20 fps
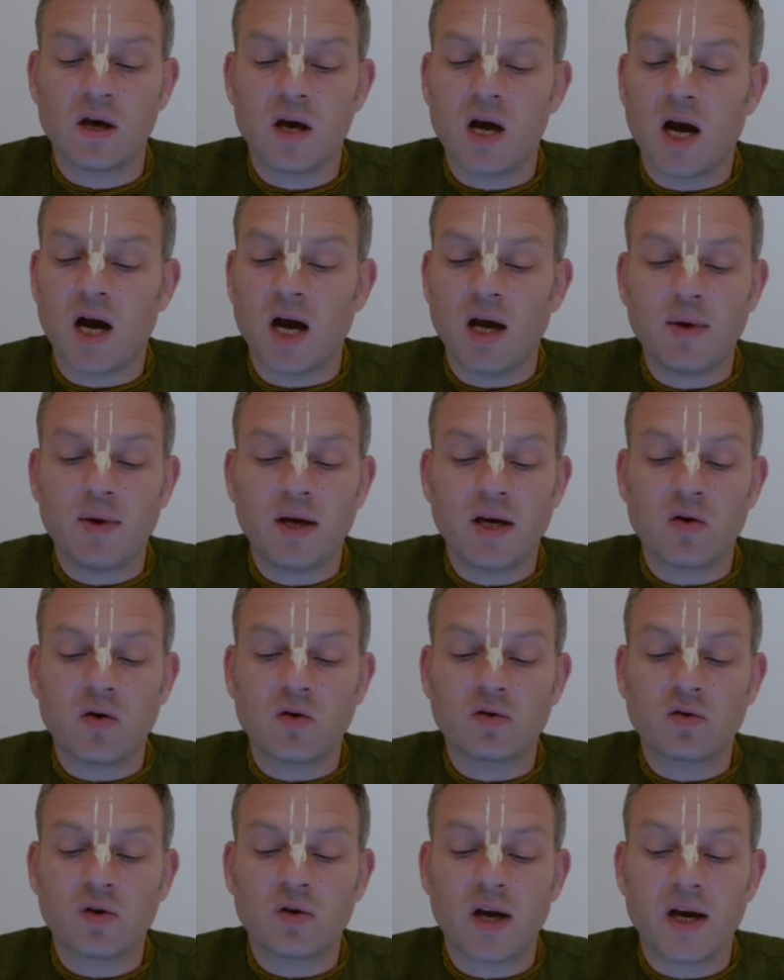I may go
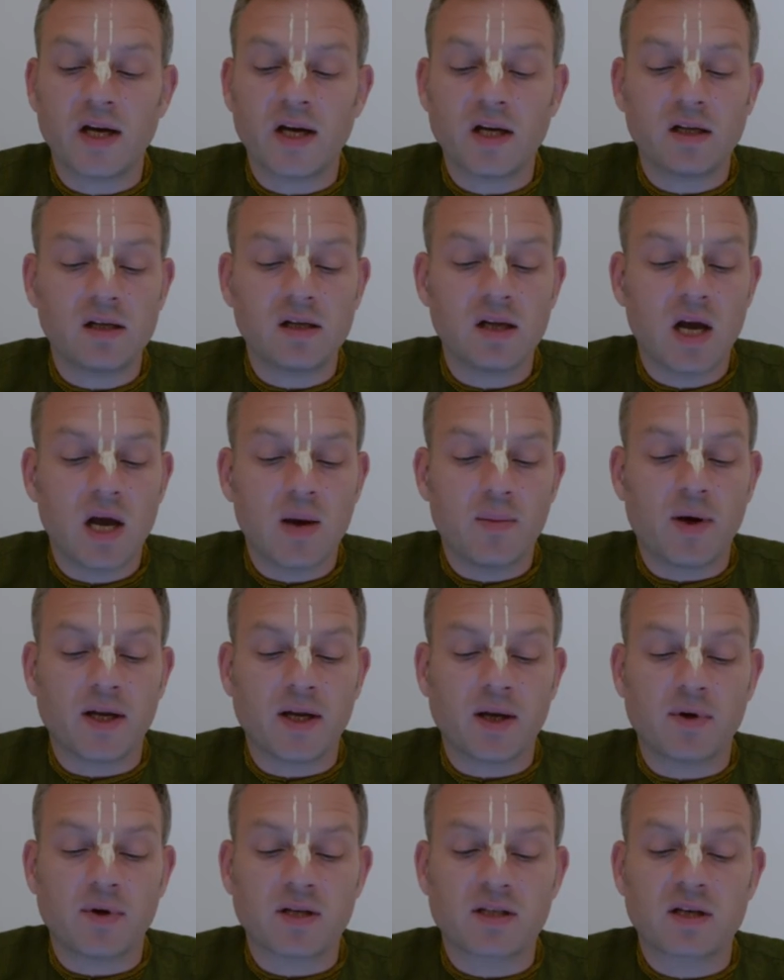to hell, but I
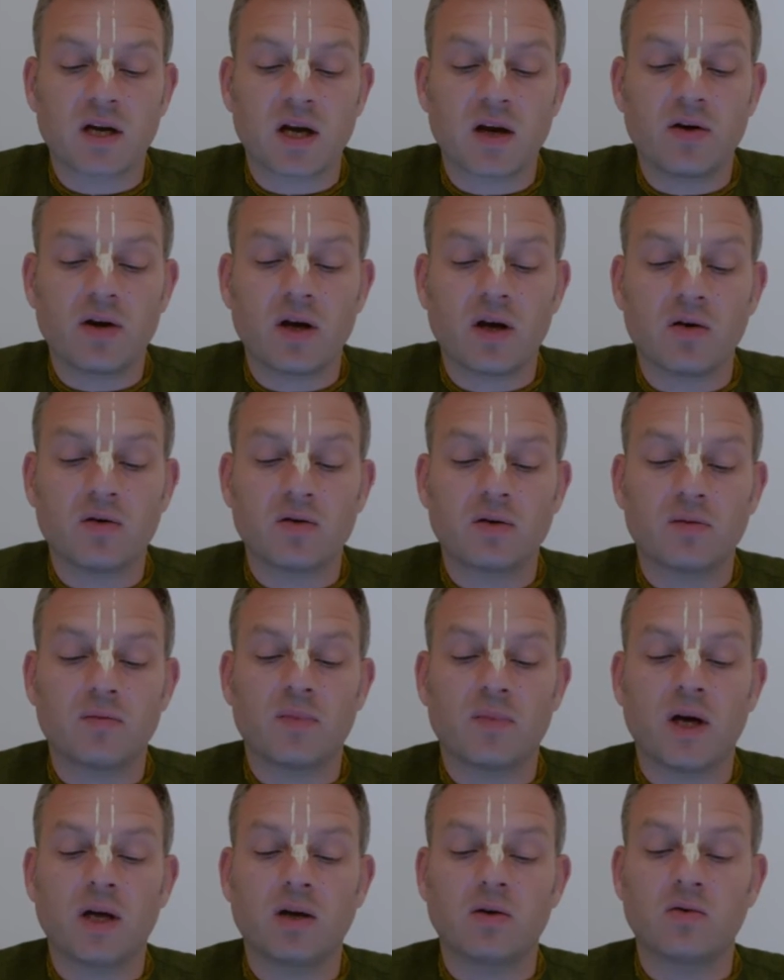must carry out
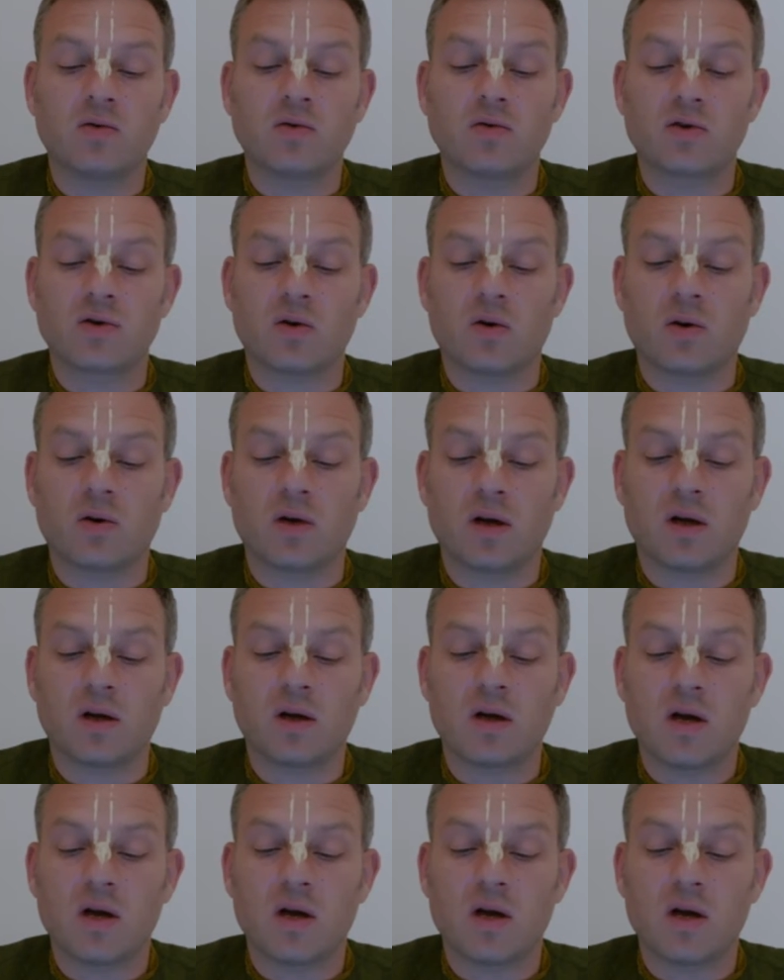my Guru's order.